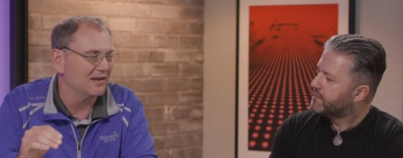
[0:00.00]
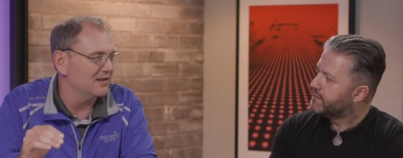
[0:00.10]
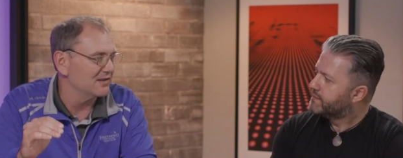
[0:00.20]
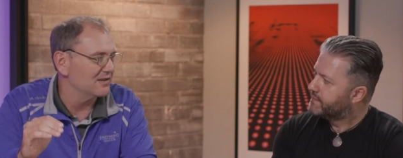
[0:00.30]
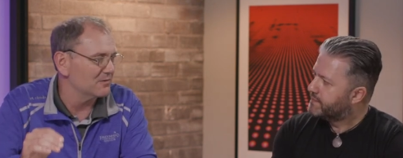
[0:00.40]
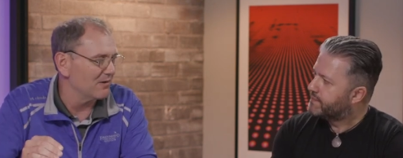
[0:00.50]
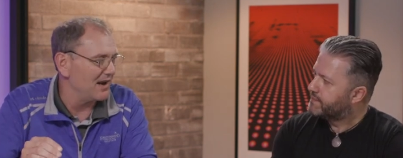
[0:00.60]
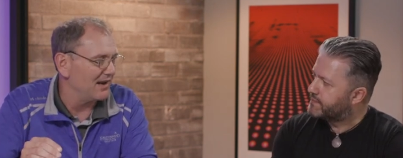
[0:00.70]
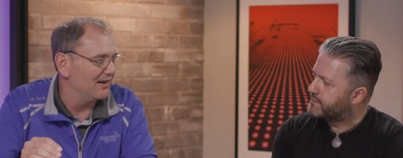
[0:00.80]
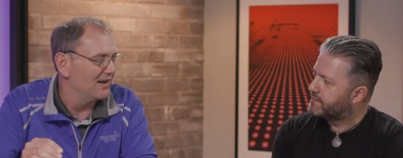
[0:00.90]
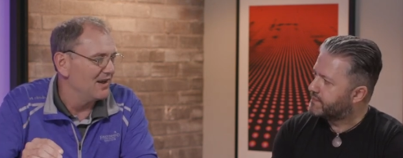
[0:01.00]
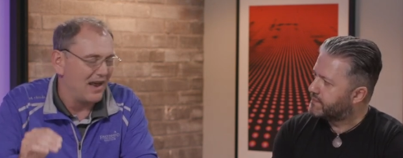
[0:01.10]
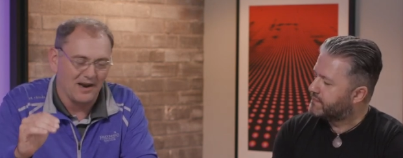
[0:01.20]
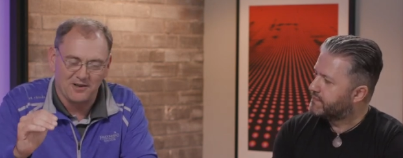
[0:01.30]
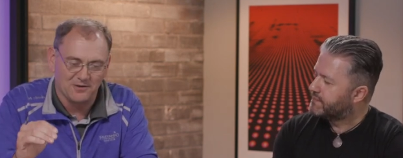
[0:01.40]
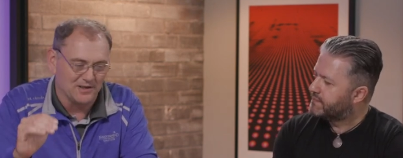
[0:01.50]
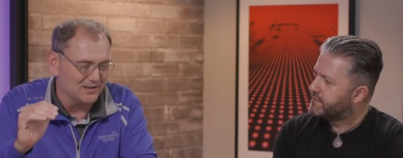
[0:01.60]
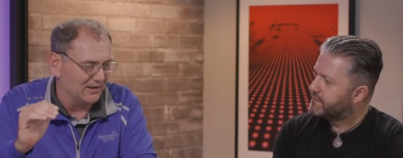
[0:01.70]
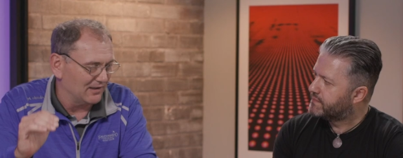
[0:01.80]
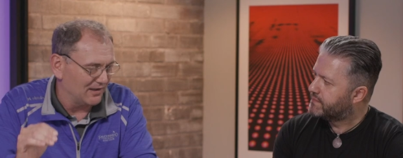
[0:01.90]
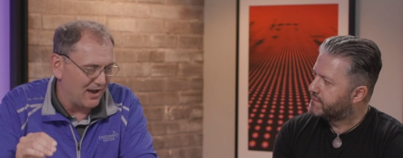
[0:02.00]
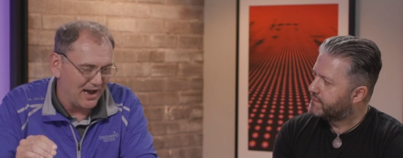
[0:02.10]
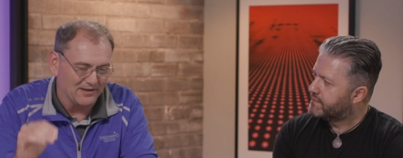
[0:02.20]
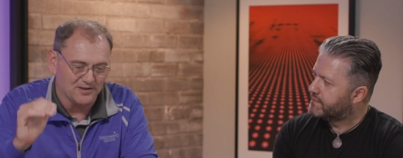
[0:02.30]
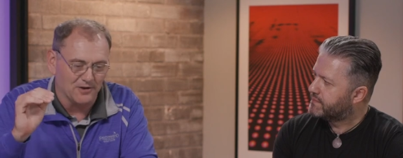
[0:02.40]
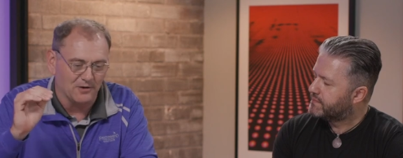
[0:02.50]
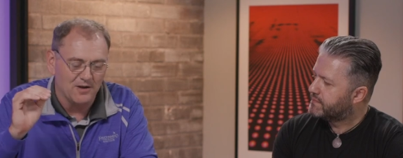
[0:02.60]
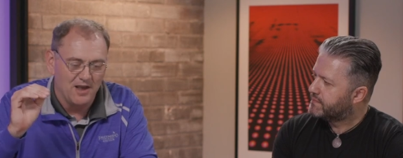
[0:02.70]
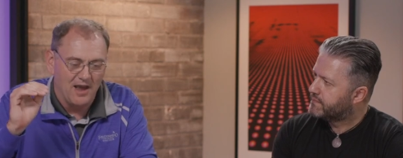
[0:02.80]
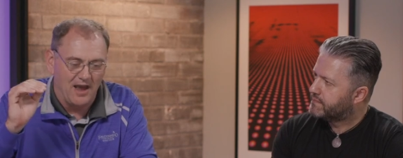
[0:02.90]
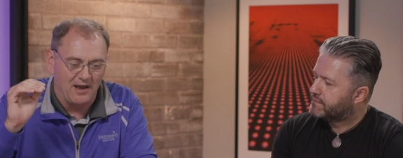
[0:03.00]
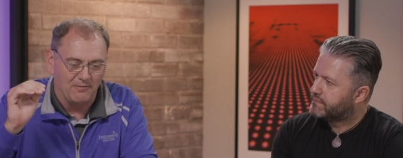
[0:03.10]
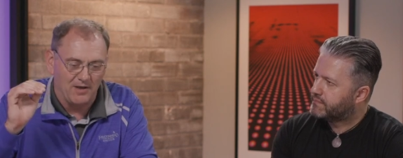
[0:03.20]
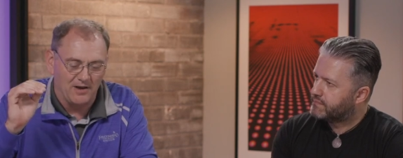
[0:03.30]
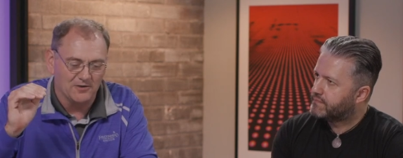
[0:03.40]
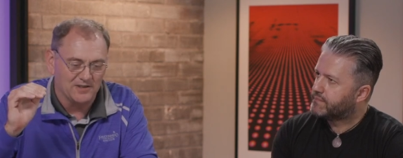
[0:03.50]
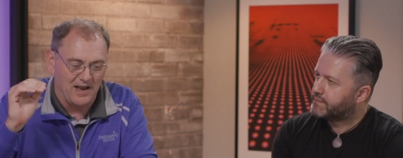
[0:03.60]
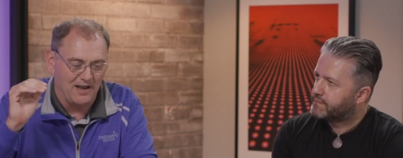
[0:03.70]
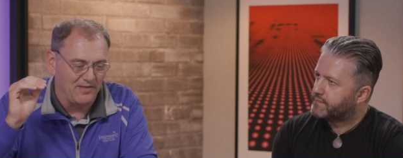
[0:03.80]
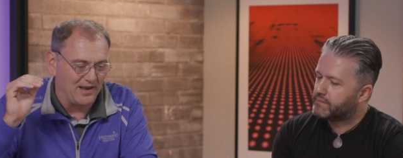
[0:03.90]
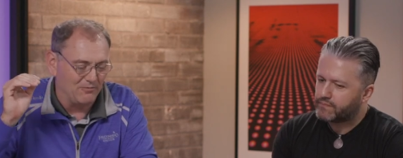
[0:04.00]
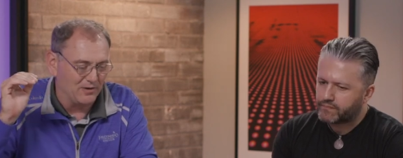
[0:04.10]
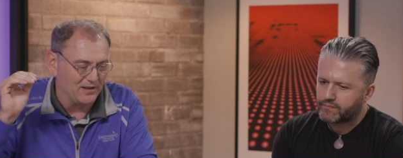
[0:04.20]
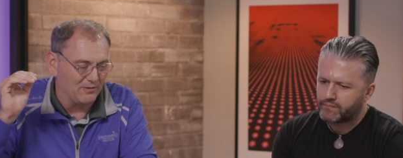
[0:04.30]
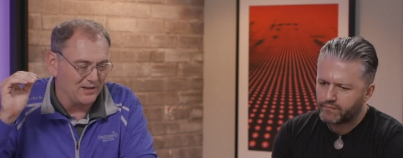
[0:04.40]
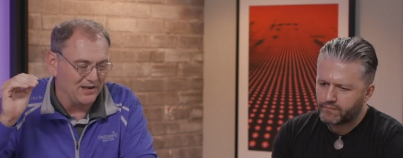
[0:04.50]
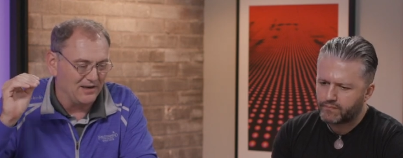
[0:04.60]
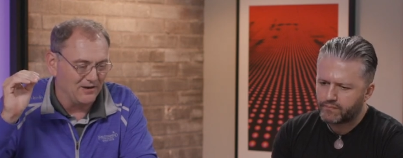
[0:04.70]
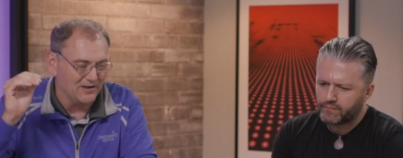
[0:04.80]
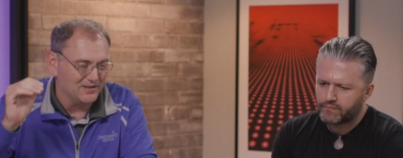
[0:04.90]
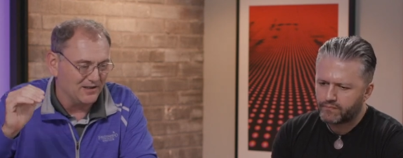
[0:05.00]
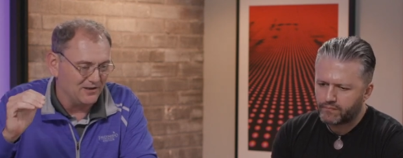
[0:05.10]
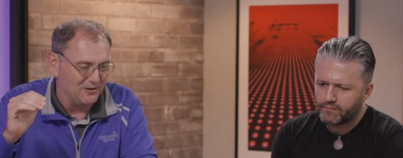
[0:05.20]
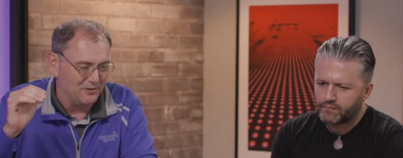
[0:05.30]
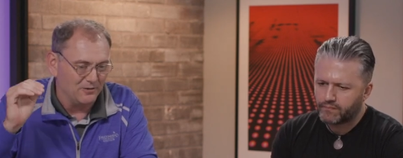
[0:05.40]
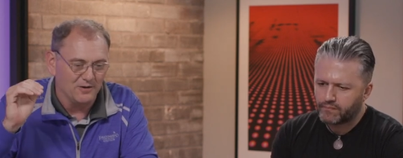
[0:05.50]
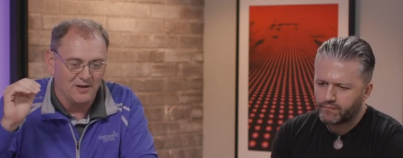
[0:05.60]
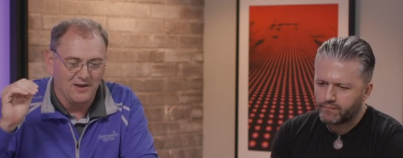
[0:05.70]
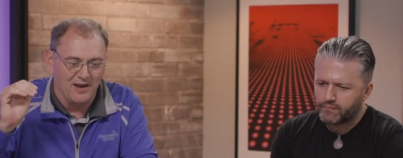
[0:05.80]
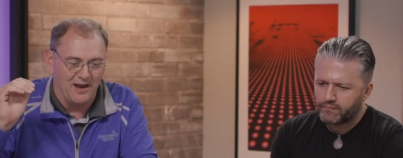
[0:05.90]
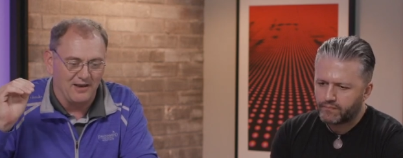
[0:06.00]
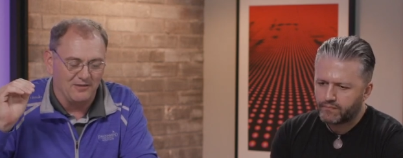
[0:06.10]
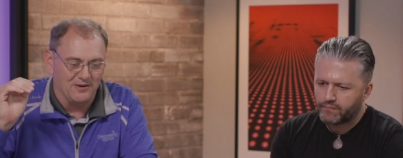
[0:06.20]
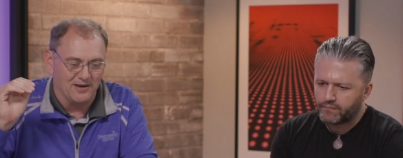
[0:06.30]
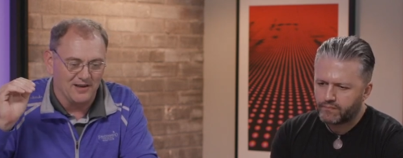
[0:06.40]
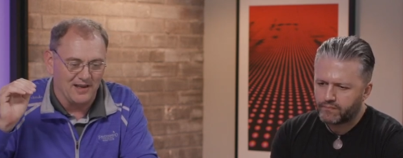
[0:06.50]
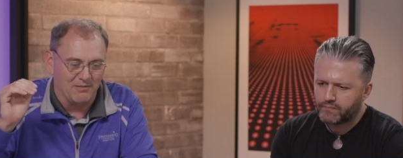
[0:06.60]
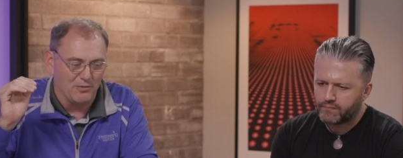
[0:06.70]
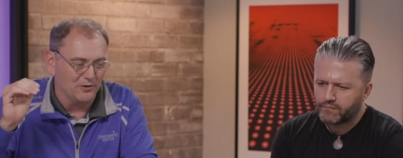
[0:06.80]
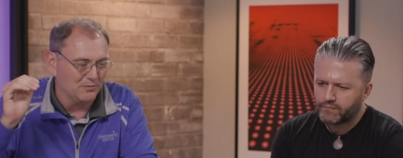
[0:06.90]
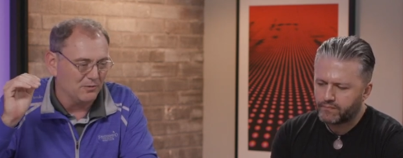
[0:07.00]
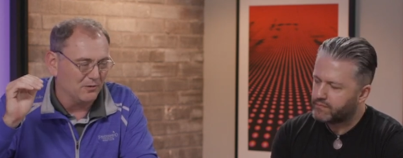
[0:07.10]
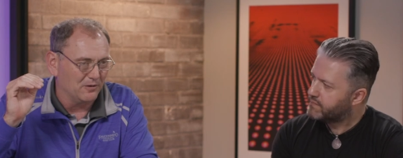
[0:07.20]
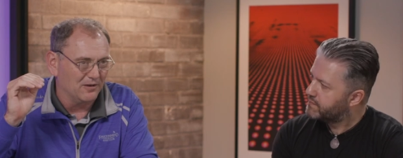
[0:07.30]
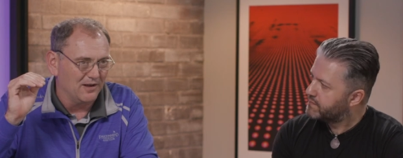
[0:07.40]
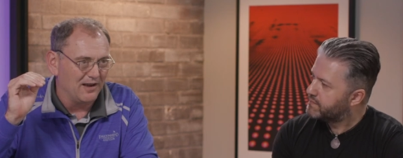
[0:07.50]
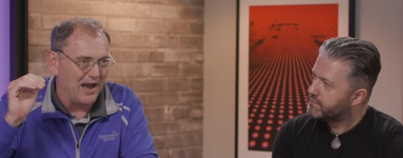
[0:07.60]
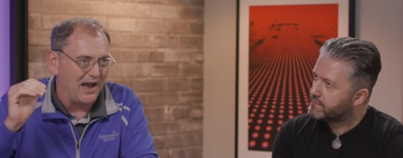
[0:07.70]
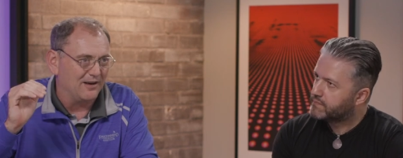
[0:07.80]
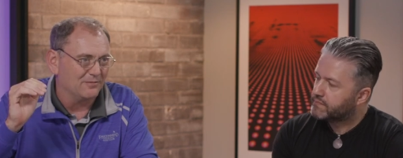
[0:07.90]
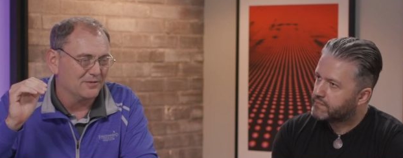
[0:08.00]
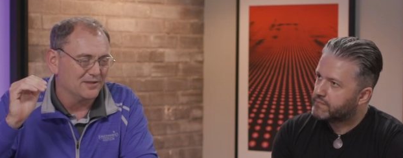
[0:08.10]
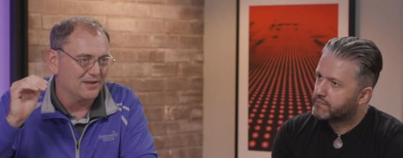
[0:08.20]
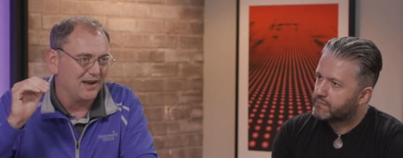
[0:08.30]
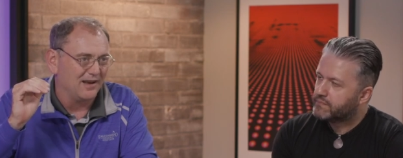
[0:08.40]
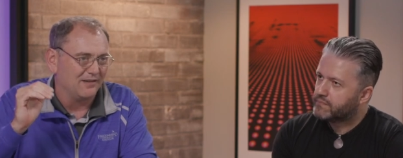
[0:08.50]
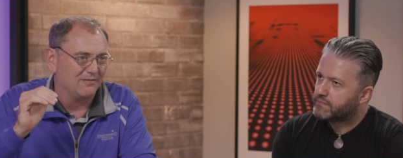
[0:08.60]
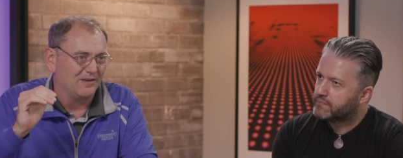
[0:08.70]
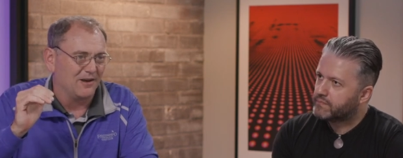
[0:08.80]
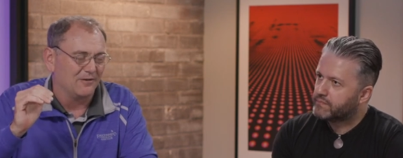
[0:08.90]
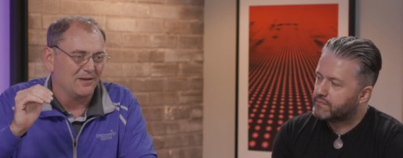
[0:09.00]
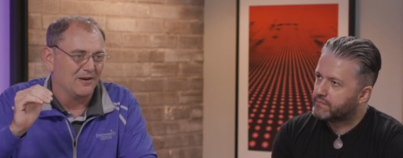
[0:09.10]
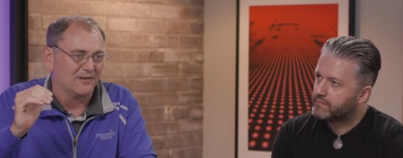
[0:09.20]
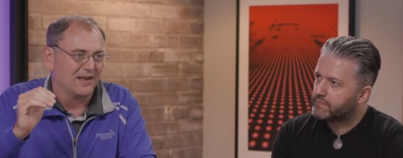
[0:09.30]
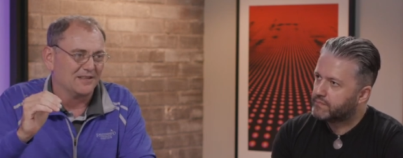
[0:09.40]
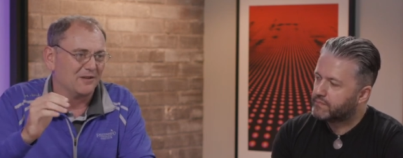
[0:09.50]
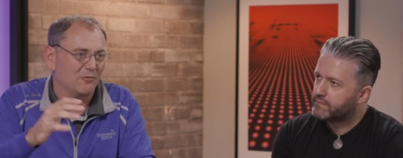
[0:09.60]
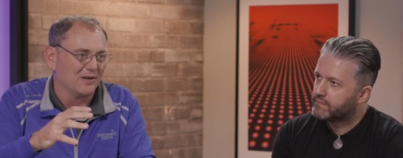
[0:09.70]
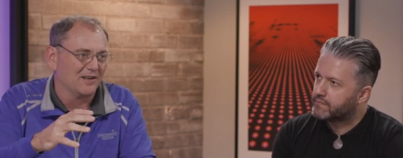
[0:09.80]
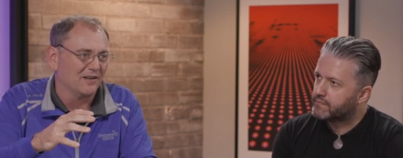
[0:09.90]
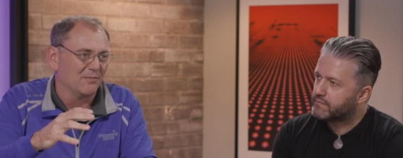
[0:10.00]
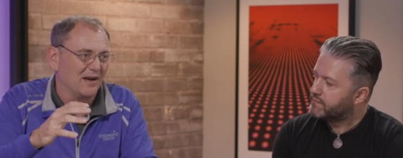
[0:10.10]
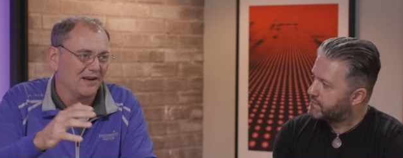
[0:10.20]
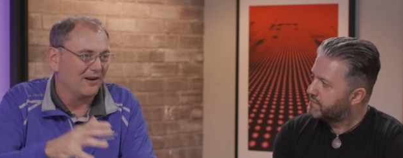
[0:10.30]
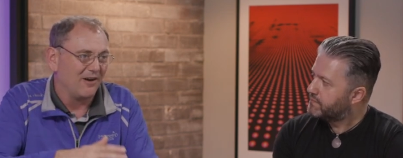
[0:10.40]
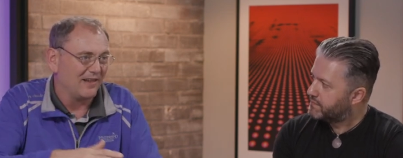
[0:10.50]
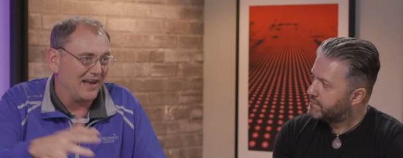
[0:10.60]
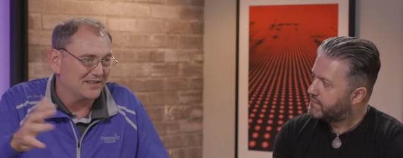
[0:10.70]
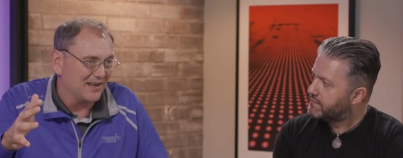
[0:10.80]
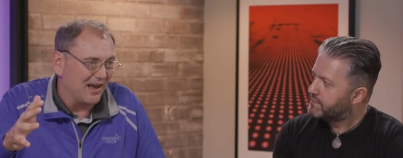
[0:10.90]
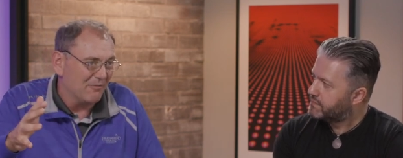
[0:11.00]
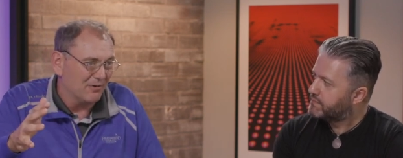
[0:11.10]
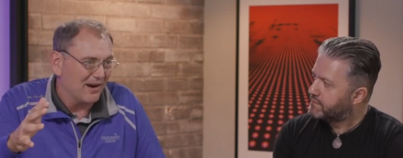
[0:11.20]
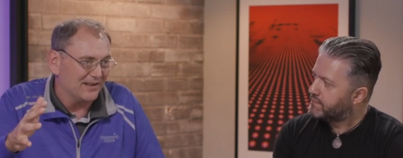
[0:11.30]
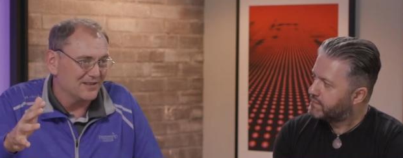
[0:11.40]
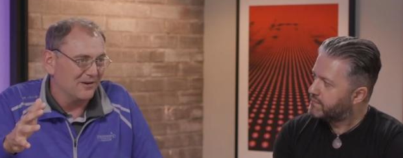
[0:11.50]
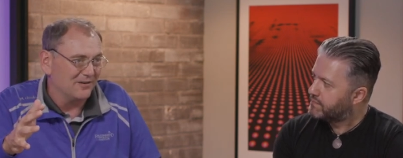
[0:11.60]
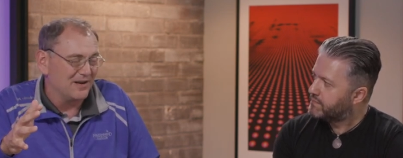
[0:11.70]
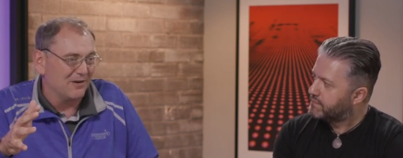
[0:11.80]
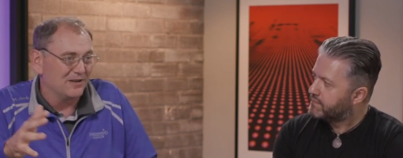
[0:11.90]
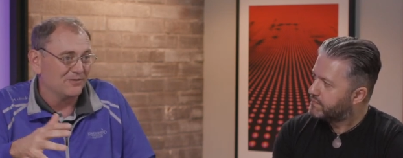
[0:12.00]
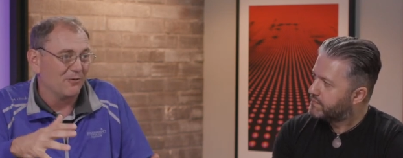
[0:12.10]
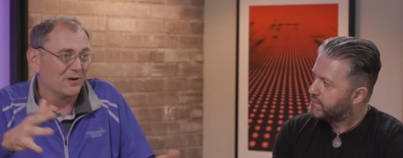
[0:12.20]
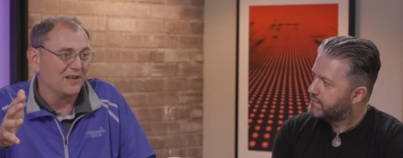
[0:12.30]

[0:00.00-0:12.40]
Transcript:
Speaker 1: condition is read, mm -hmm. and I use this a lot. So uh, understand that within an RCU uh, you're going to get multiple items, uh, you know, that are less than one kilobyte. It all adds up, right? So you know, it's four